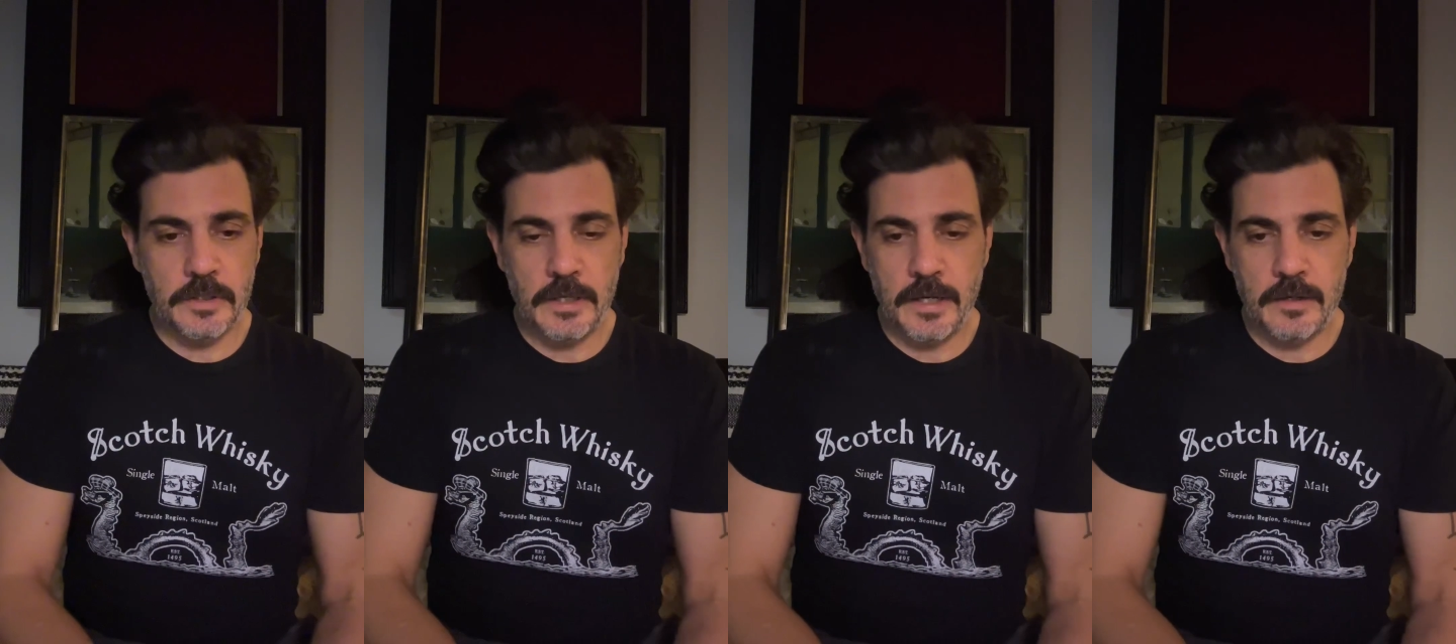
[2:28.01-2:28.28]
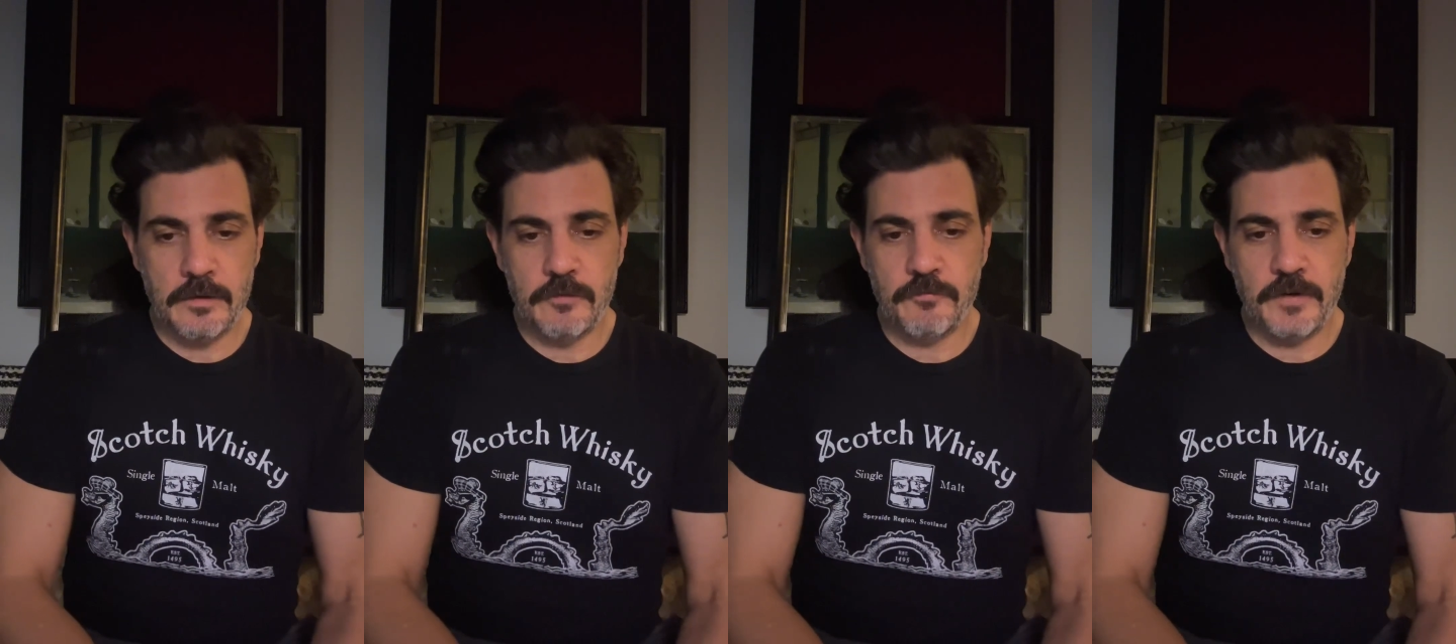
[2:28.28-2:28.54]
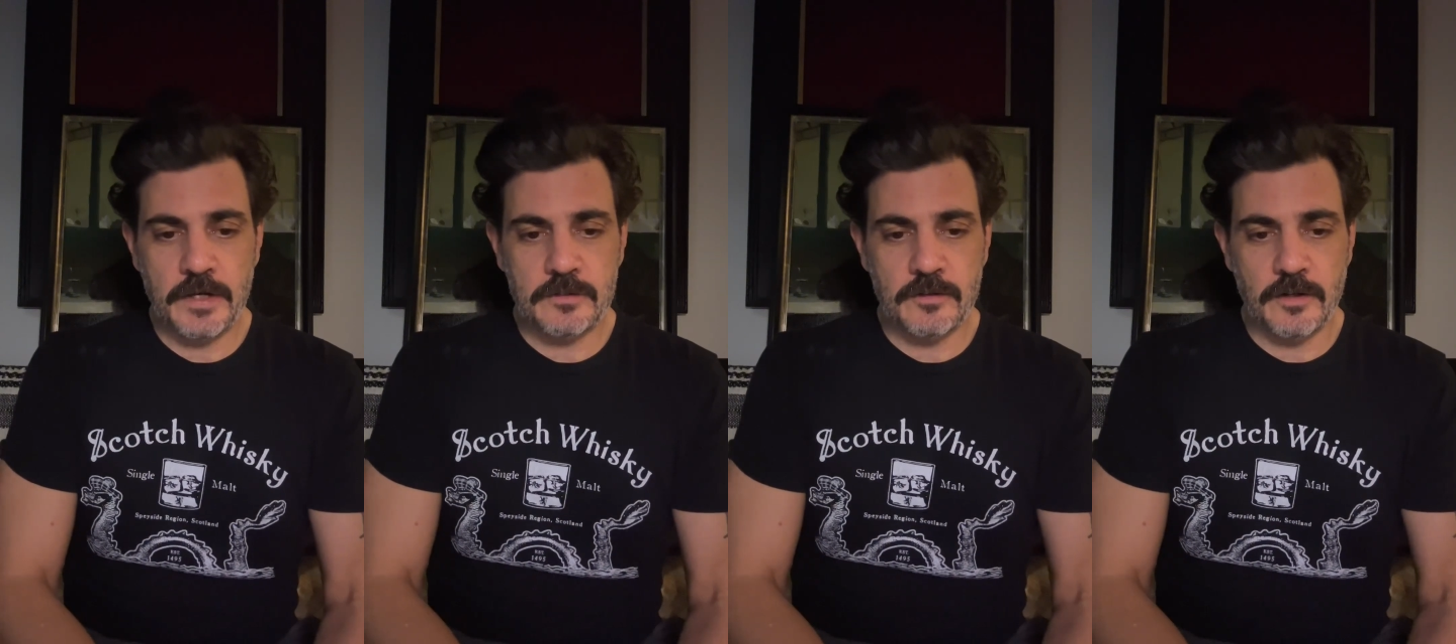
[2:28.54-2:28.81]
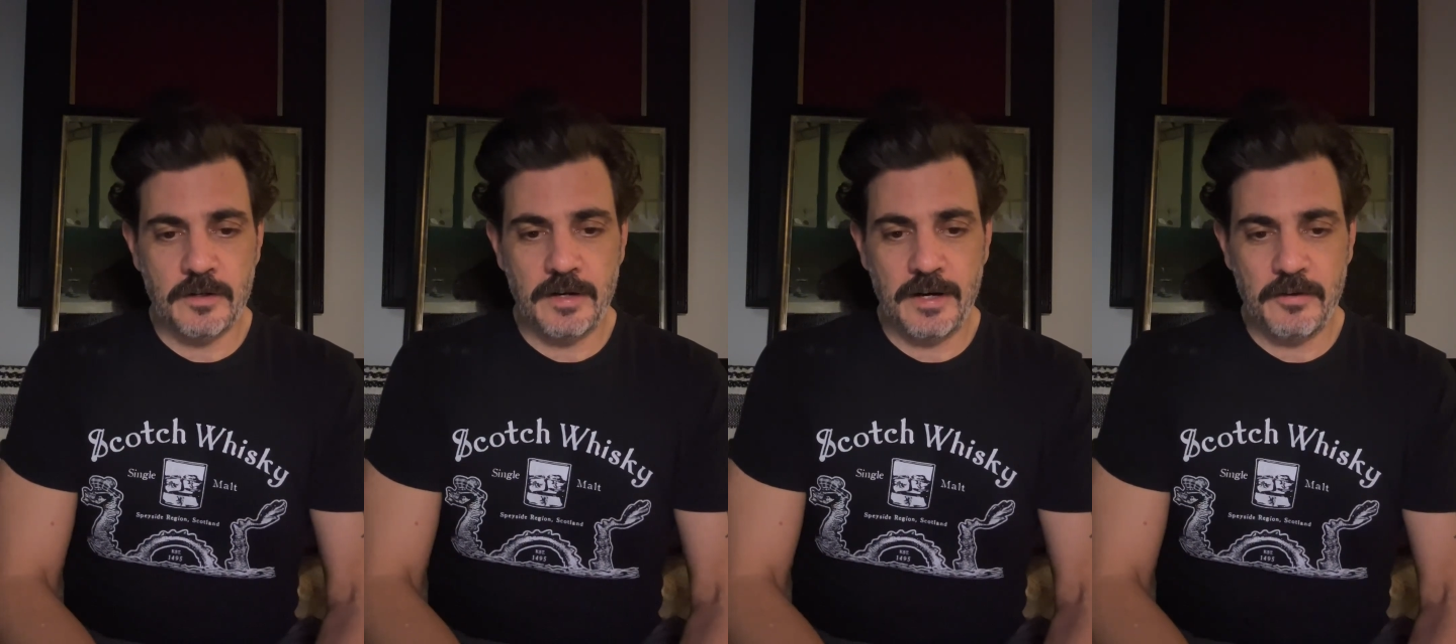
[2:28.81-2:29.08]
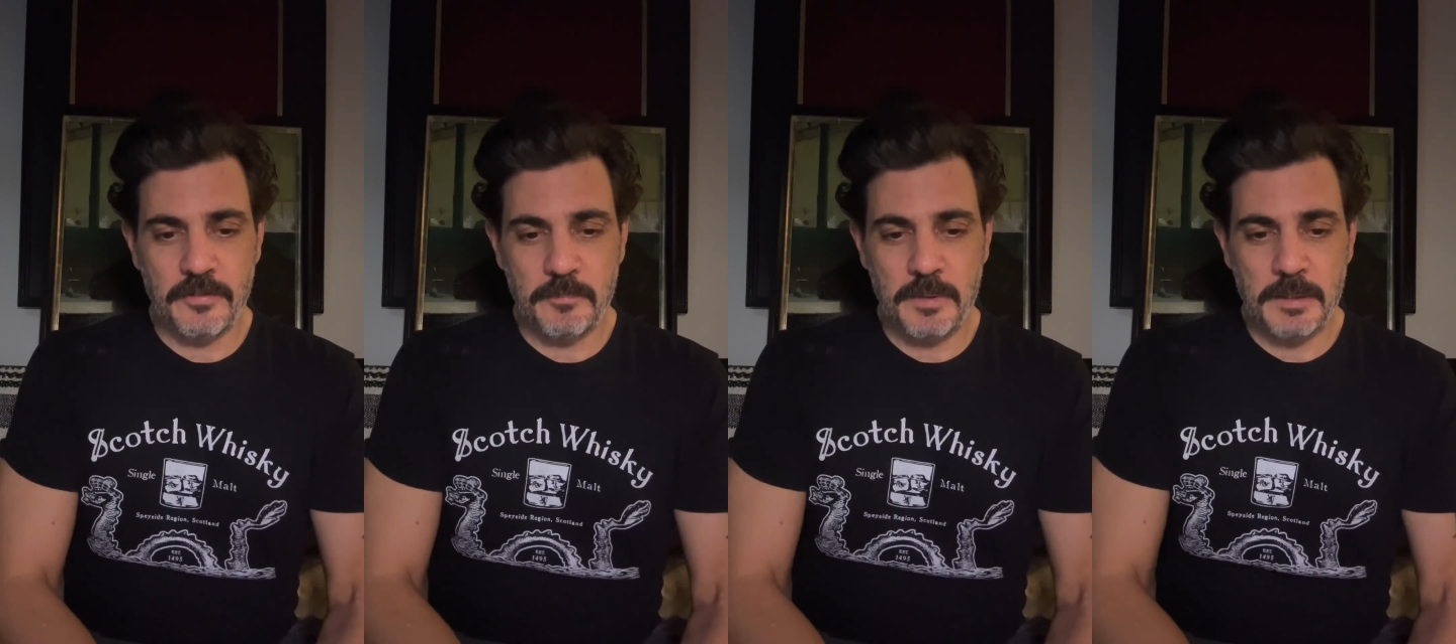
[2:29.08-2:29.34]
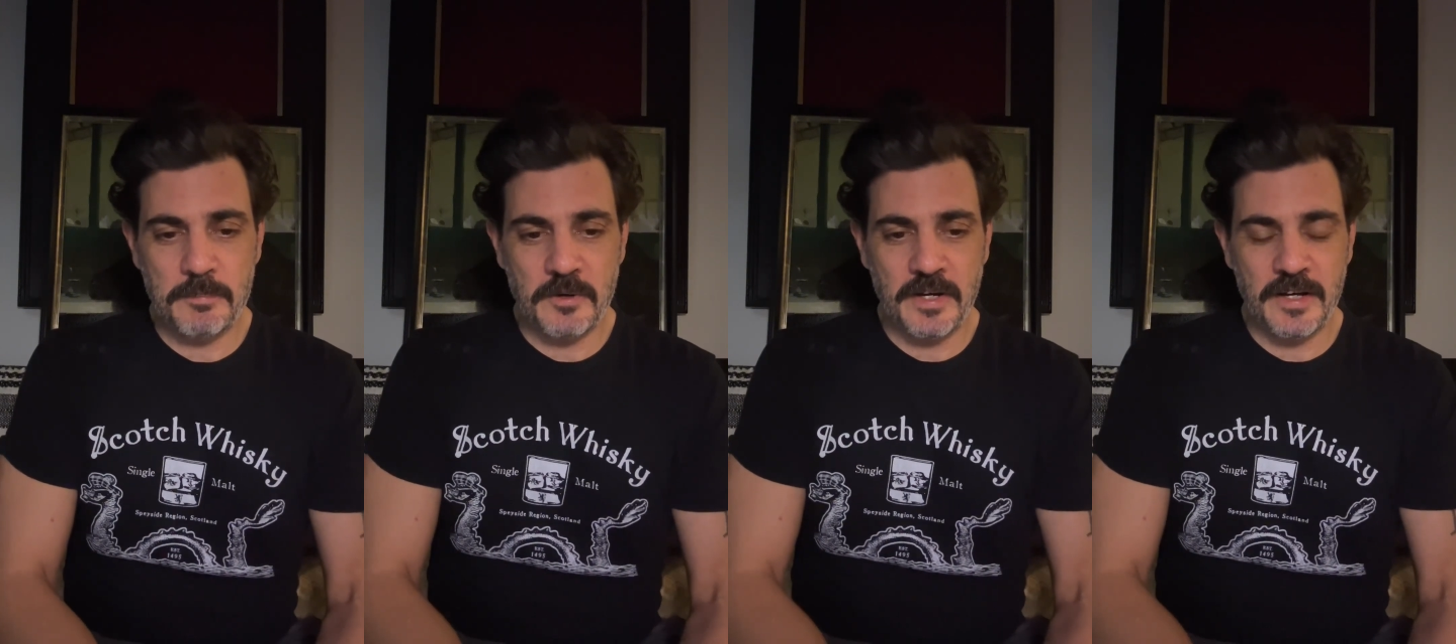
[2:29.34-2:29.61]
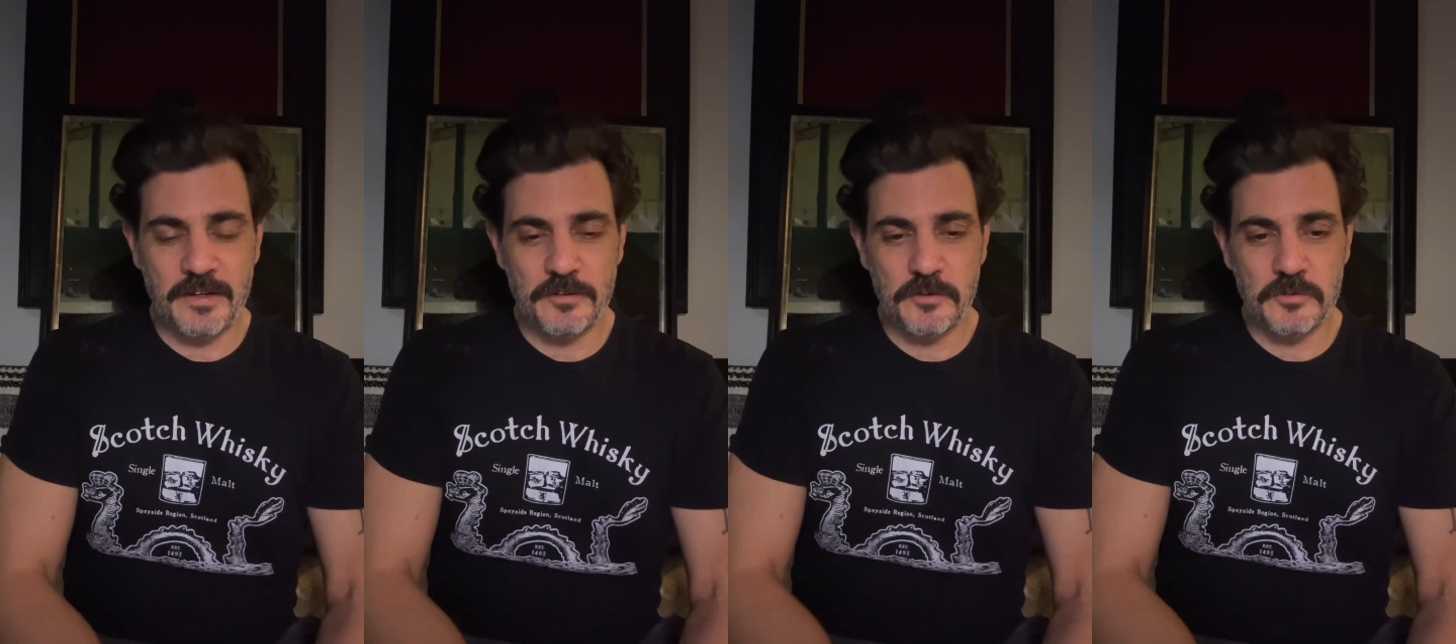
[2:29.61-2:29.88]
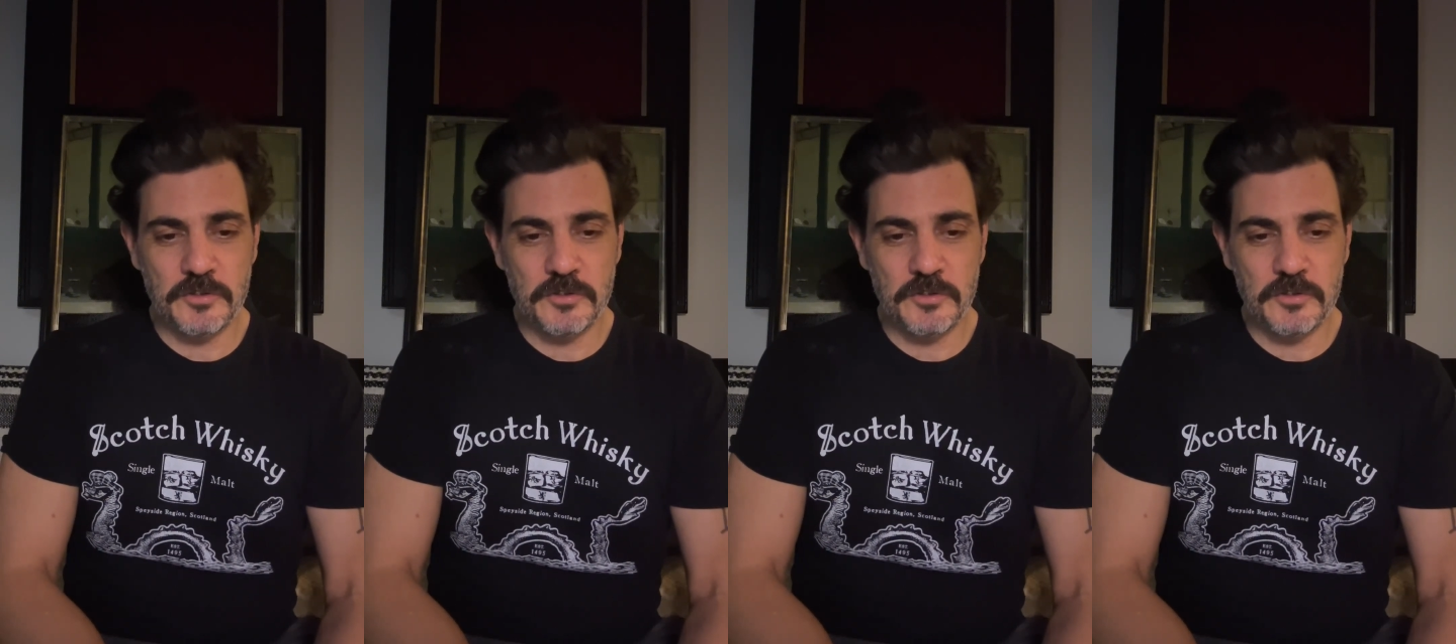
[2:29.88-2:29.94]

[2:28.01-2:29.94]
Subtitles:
had an effect on how the paper handled.